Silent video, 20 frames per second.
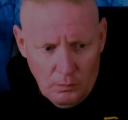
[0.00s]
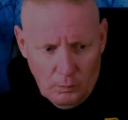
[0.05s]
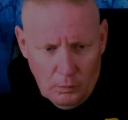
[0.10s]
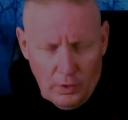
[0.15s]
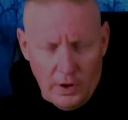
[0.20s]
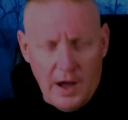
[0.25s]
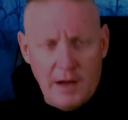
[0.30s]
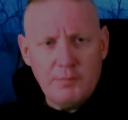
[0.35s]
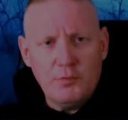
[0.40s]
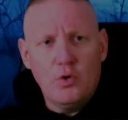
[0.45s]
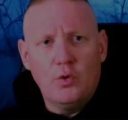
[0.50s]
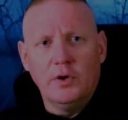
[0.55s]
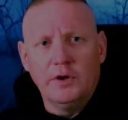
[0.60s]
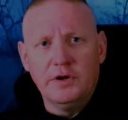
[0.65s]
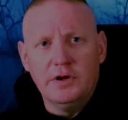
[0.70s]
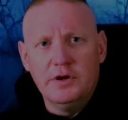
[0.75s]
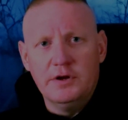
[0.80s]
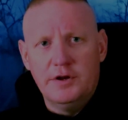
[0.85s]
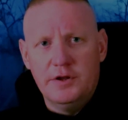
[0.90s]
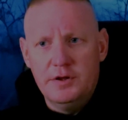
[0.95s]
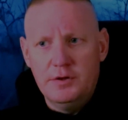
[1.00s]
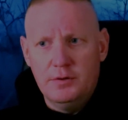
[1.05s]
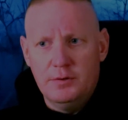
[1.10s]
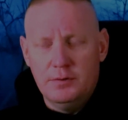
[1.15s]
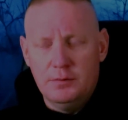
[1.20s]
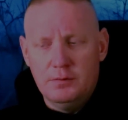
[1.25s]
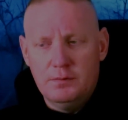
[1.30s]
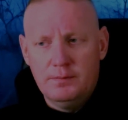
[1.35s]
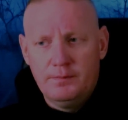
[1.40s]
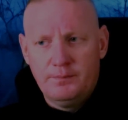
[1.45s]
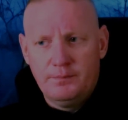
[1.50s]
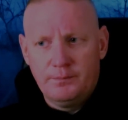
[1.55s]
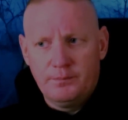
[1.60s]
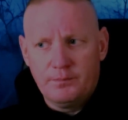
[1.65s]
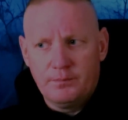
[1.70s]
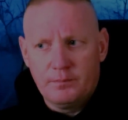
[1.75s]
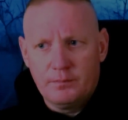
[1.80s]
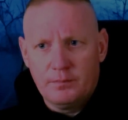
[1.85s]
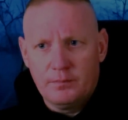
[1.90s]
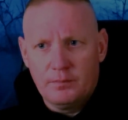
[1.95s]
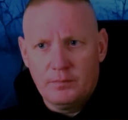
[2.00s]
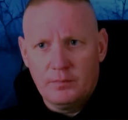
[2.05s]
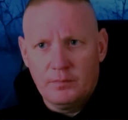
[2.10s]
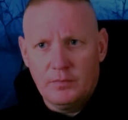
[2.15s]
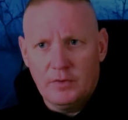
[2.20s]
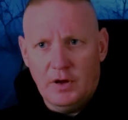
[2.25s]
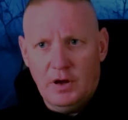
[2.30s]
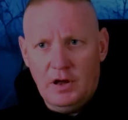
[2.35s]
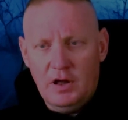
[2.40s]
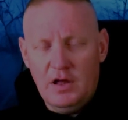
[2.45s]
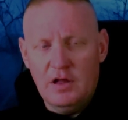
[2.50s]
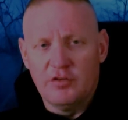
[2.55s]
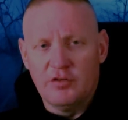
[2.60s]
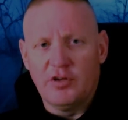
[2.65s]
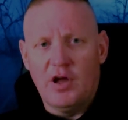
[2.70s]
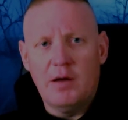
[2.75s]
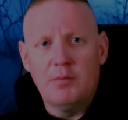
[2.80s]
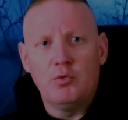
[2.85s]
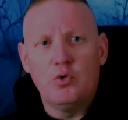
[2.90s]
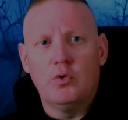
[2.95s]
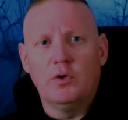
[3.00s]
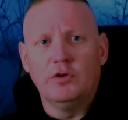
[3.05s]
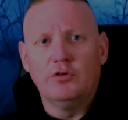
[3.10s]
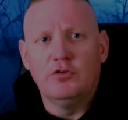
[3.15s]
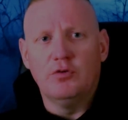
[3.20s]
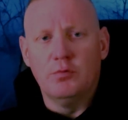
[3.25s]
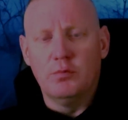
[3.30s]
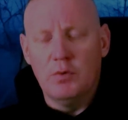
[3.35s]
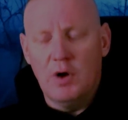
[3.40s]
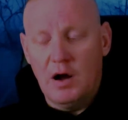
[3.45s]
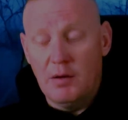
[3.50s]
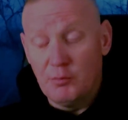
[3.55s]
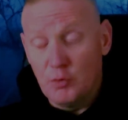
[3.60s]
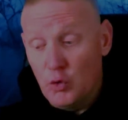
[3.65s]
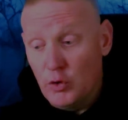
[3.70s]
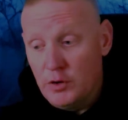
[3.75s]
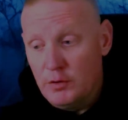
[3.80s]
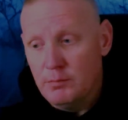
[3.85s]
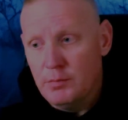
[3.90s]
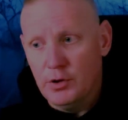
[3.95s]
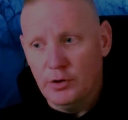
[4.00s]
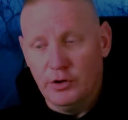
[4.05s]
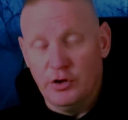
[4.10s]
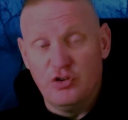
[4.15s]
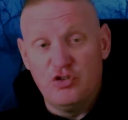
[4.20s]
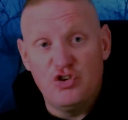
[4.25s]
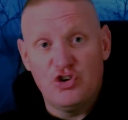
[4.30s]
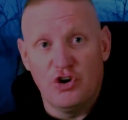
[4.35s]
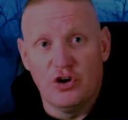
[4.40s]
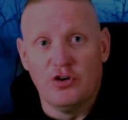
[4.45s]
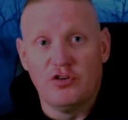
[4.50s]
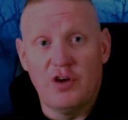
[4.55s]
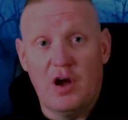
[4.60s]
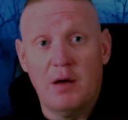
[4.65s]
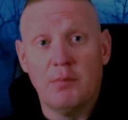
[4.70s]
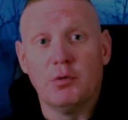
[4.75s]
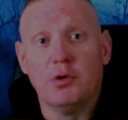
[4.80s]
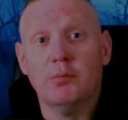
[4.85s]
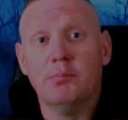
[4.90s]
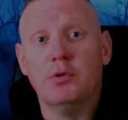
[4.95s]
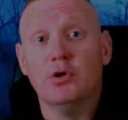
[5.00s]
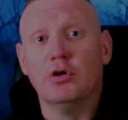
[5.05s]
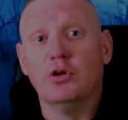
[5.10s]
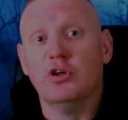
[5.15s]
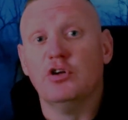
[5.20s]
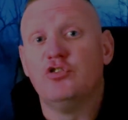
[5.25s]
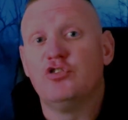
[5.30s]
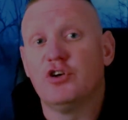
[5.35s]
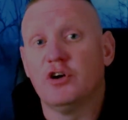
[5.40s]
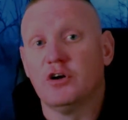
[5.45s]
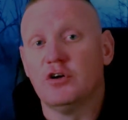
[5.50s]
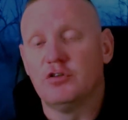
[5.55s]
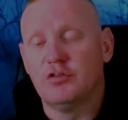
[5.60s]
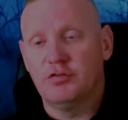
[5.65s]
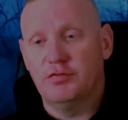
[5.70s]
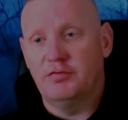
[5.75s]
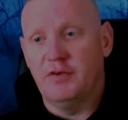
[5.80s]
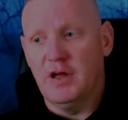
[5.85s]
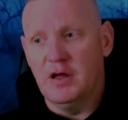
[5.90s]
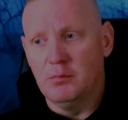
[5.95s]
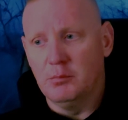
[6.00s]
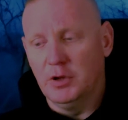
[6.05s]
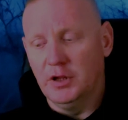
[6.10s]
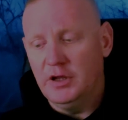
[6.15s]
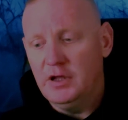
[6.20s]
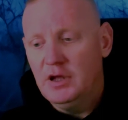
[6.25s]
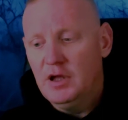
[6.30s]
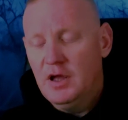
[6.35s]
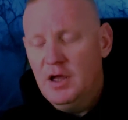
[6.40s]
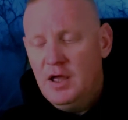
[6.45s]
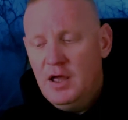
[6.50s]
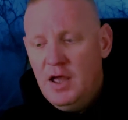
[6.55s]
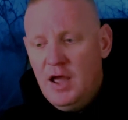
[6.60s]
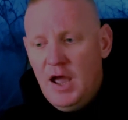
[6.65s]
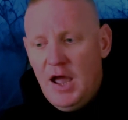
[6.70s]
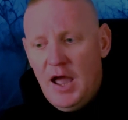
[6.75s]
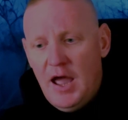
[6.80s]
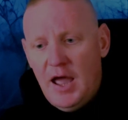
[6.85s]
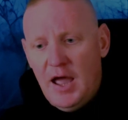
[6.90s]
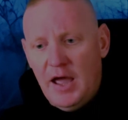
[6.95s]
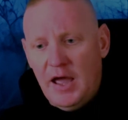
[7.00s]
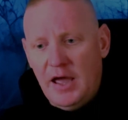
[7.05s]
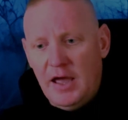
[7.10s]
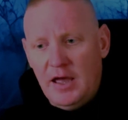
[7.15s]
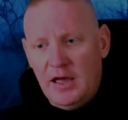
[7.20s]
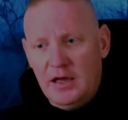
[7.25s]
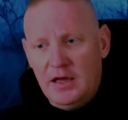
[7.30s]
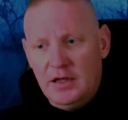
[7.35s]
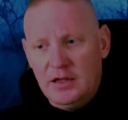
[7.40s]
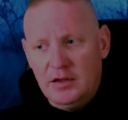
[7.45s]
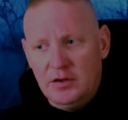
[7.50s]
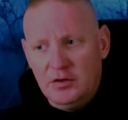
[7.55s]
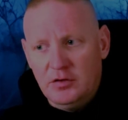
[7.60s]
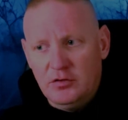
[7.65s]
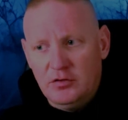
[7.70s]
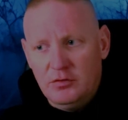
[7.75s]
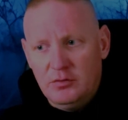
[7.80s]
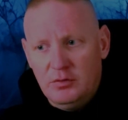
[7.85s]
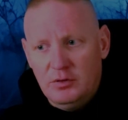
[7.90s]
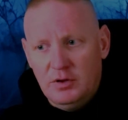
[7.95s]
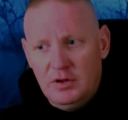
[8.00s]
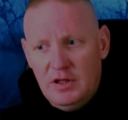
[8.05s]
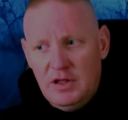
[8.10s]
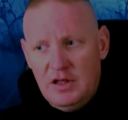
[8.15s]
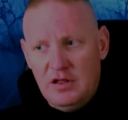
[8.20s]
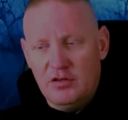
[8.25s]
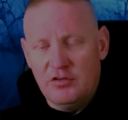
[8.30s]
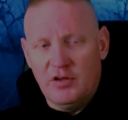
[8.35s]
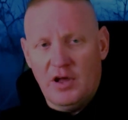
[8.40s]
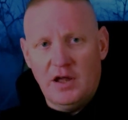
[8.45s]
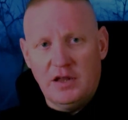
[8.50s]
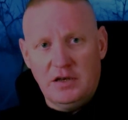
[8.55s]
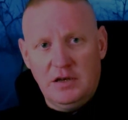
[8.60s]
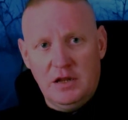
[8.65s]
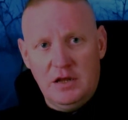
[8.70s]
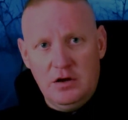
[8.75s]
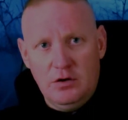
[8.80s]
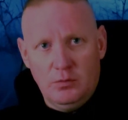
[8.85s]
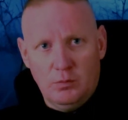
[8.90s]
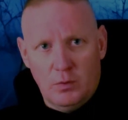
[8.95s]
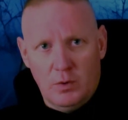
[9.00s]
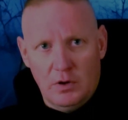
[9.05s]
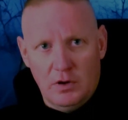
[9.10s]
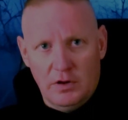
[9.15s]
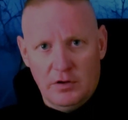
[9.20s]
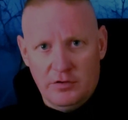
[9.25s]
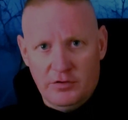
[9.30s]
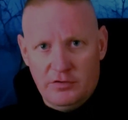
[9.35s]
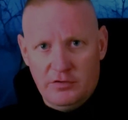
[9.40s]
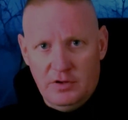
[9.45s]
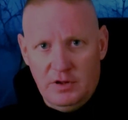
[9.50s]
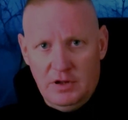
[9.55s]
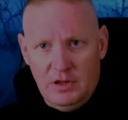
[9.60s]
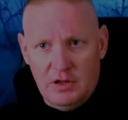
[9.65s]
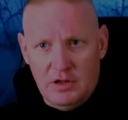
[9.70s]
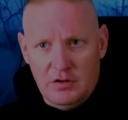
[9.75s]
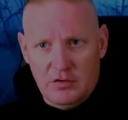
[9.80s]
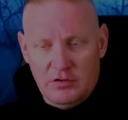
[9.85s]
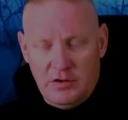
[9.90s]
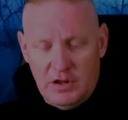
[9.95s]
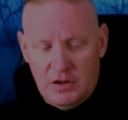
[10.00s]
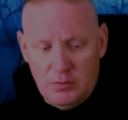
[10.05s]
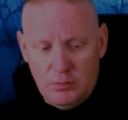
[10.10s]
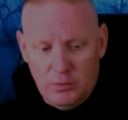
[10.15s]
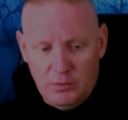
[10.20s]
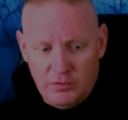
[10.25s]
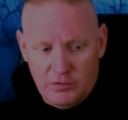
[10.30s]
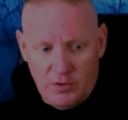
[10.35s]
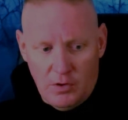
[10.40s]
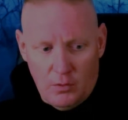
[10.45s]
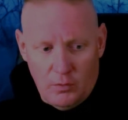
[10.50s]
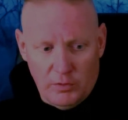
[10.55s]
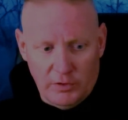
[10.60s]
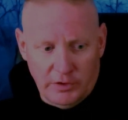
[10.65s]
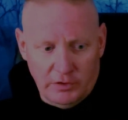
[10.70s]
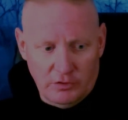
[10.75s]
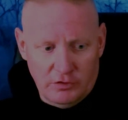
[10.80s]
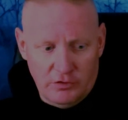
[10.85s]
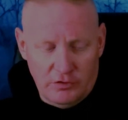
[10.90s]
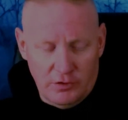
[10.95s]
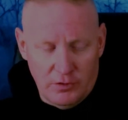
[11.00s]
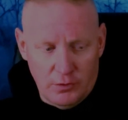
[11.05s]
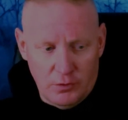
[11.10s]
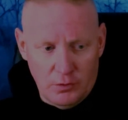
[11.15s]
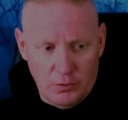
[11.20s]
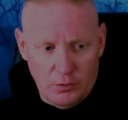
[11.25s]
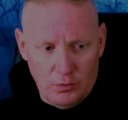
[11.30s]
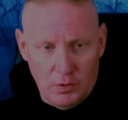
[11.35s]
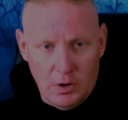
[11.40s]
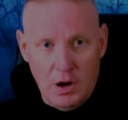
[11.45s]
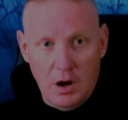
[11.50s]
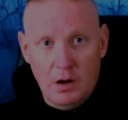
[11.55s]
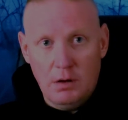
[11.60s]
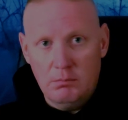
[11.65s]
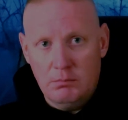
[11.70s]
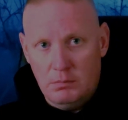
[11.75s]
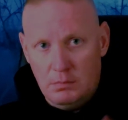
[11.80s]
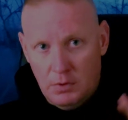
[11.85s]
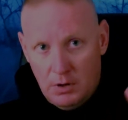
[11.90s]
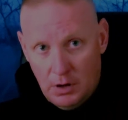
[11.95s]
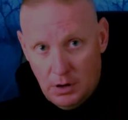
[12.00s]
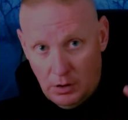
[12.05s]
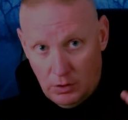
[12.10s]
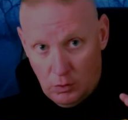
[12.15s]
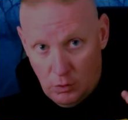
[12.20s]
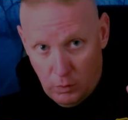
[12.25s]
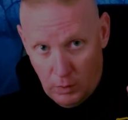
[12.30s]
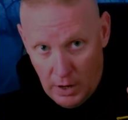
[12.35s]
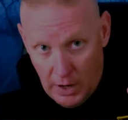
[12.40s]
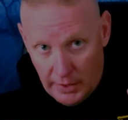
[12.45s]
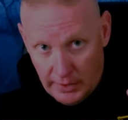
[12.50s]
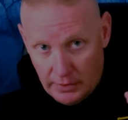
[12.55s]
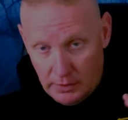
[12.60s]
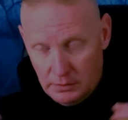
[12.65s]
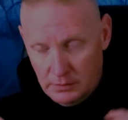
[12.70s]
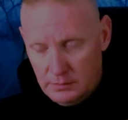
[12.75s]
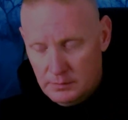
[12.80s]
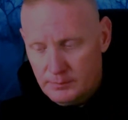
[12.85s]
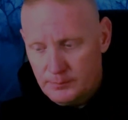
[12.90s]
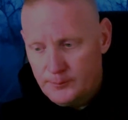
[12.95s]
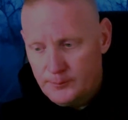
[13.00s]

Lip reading: I'm going to do is I'm going to build a church. I'm going to build a church family. And his idea is he was going to acquire